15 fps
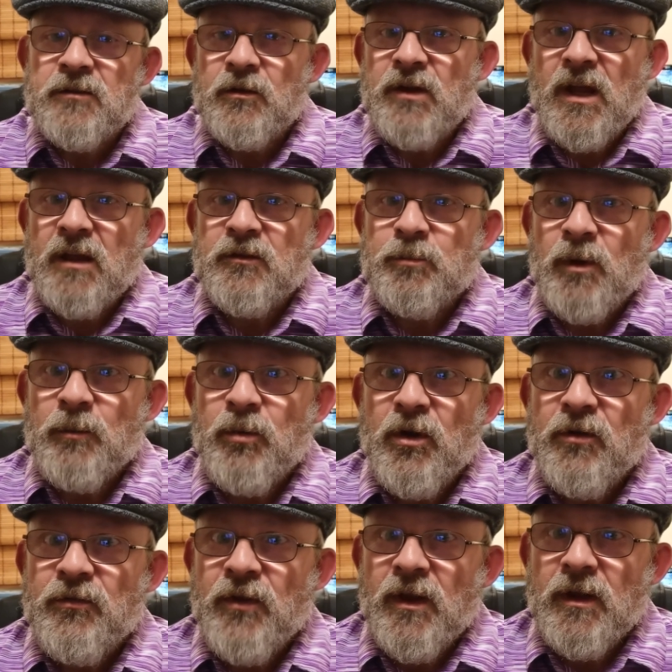So yeah, it's my
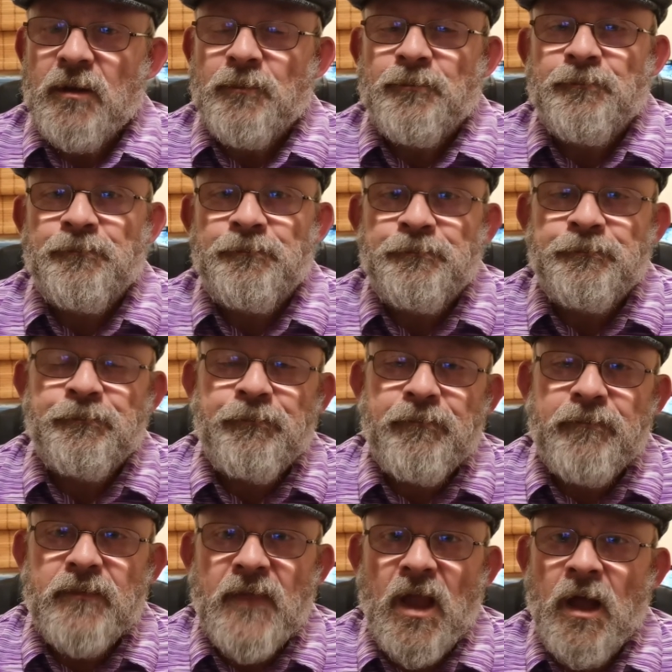birthday.
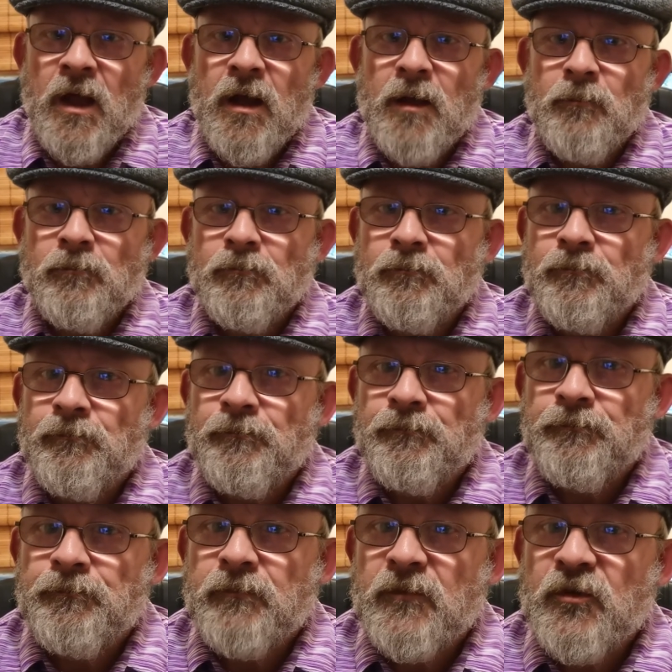
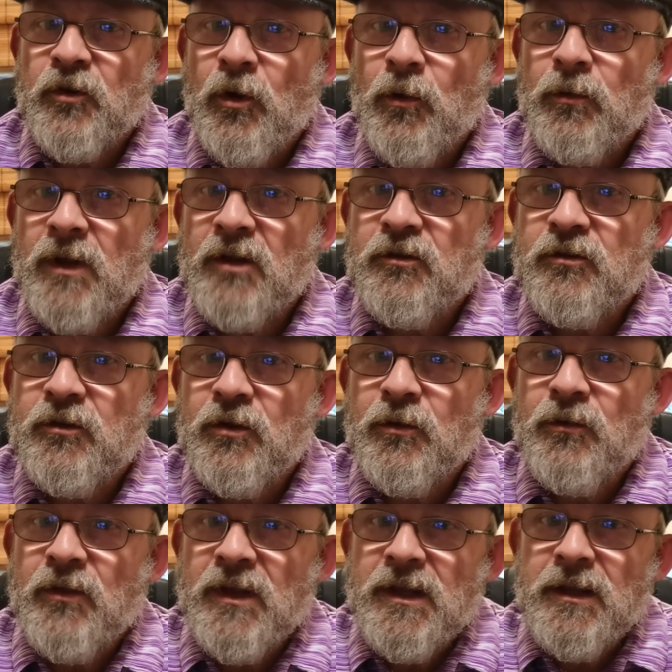So let's
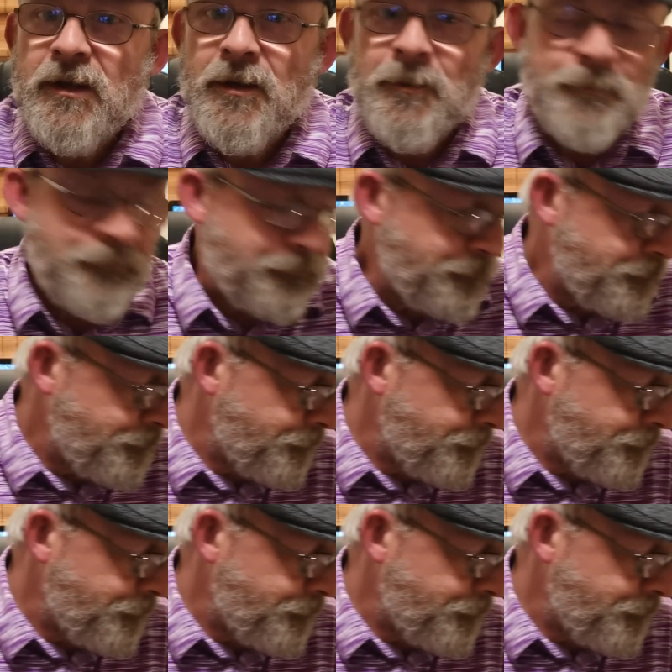do the